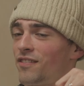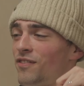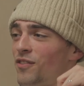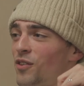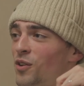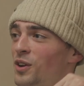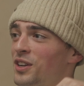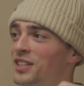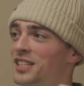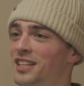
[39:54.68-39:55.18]

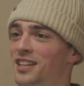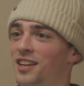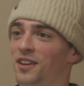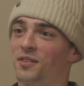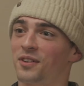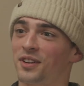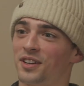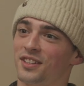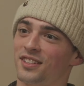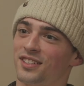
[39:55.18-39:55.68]
14
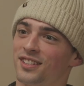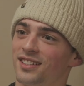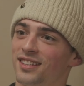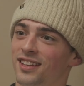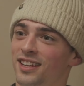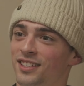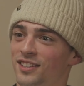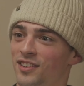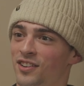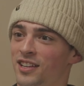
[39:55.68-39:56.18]
hours
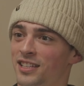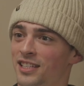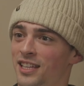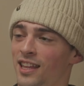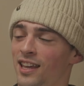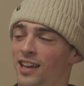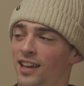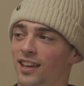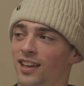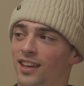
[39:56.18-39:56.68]
is
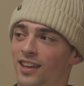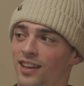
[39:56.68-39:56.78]
crazy. Like,